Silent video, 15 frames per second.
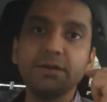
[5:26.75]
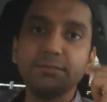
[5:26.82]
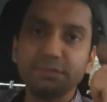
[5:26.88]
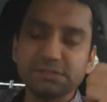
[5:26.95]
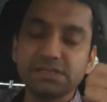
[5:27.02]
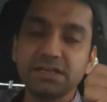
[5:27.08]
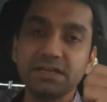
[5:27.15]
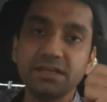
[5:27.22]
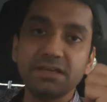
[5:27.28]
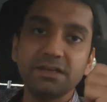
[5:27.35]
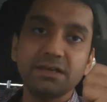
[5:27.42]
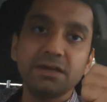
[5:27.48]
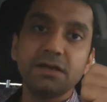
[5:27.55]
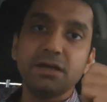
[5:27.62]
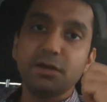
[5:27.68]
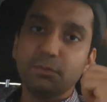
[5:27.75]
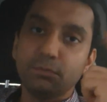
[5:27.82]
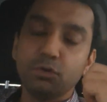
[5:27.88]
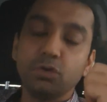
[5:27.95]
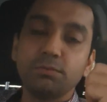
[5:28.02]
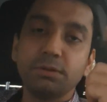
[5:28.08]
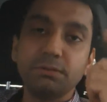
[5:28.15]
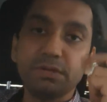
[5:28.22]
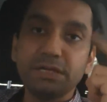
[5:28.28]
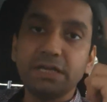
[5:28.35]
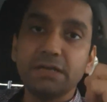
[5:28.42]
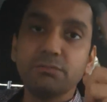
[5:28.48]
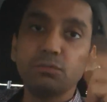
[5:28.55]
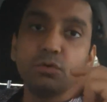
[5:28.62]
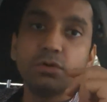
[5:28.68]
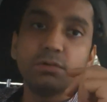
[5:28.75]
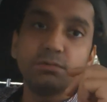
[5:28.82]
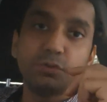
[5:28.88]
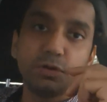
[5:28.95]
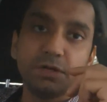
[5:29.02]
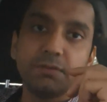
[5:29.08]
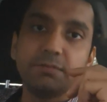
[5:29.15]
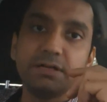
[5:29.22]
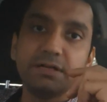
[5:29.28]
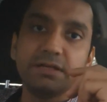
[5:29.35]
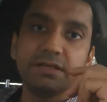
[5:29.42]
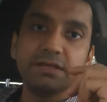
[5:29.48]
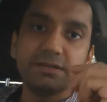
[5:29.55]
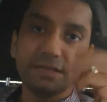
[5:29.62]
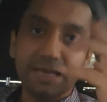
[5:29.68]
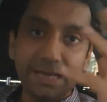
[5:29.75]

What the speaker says: basically more memory and more portability.